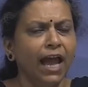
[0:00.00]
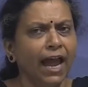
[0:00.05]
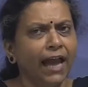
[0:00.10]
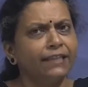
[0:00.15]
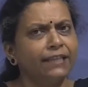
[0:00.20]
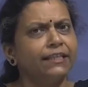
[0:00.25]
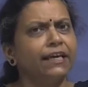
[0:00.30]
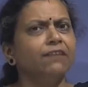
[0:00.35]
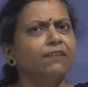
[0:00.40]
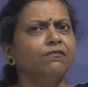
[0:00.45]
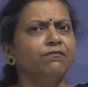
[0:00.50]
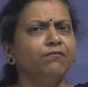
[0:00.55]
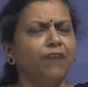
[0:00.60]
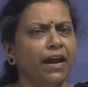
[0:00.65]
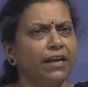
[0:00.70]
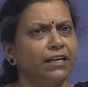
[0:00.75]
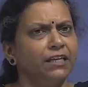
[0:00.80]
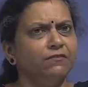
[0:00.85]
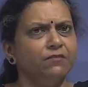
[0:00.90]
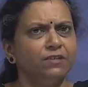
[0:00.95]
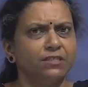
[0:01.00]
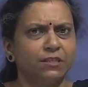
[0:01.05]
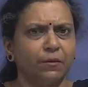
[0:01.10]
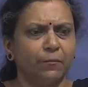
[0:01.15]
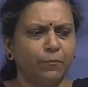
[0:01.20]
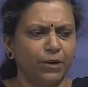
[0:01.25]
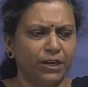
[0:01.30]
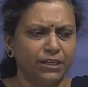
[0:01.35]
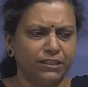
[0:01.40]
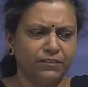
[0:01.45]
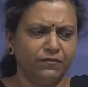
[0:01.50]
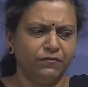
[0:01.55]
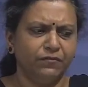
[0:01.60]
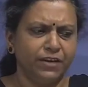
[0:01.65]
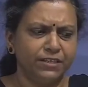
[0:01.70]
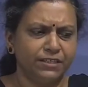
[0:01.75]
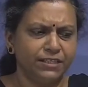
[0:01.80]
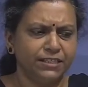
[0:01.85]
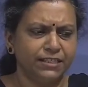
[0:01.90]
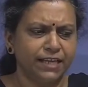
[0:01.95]
And then finally, we separate the
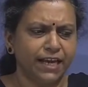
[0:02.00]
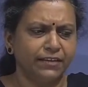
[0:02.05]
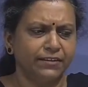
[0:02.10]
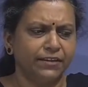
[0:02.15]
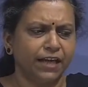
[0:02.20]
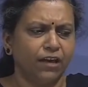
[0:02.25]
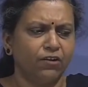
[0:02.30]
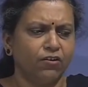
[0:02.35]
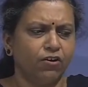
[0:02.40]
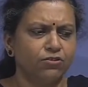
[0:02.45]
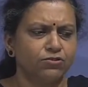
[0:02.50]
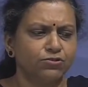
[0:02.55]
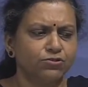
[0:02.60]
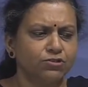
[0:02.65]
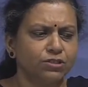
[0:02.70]
phases and there are also